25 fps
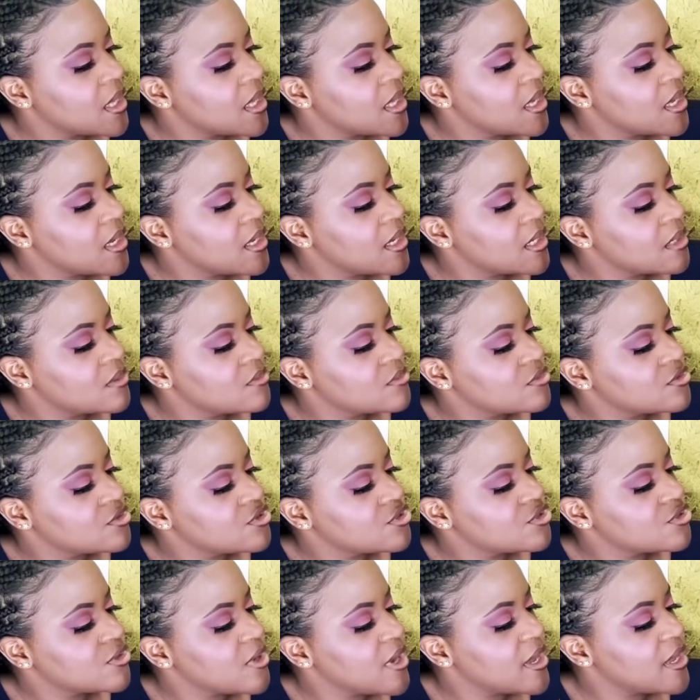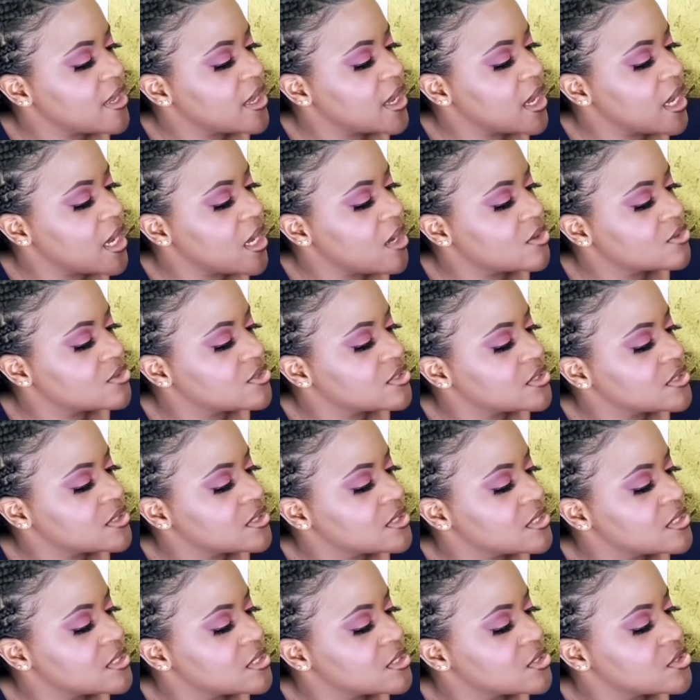And I will try out
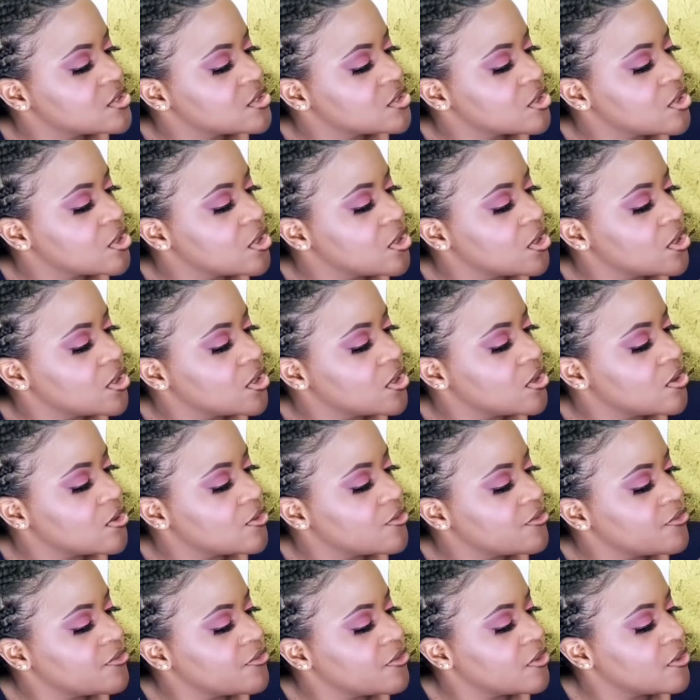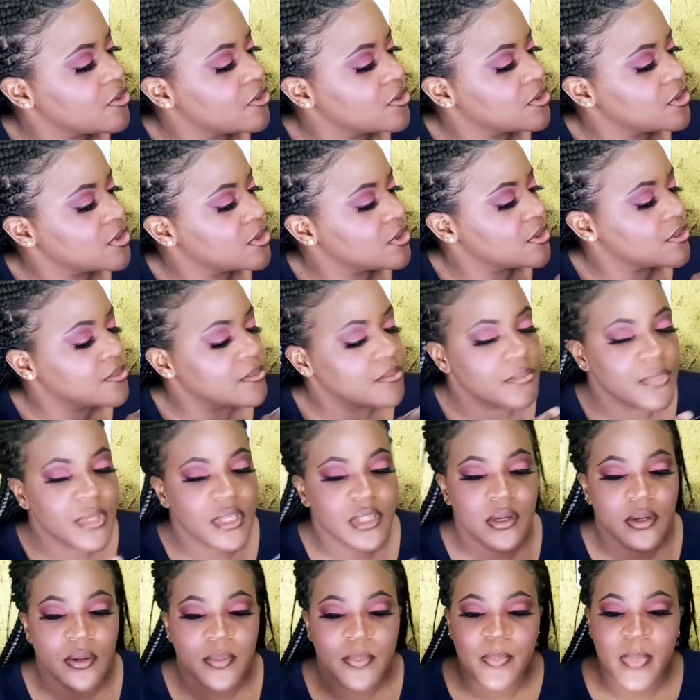this color for the
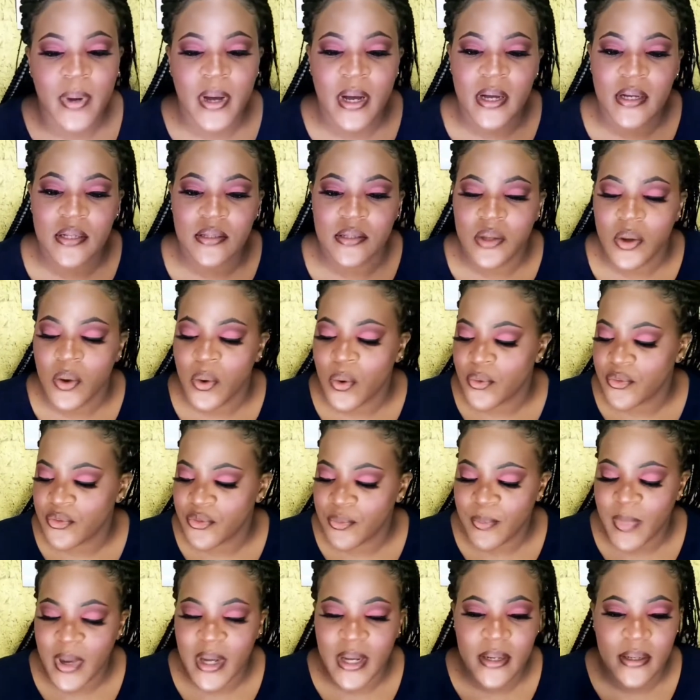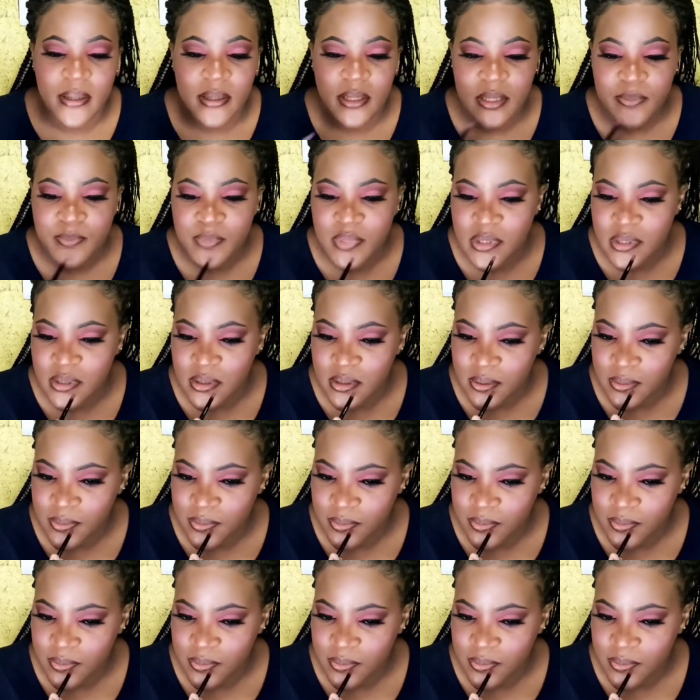middle part of my lips.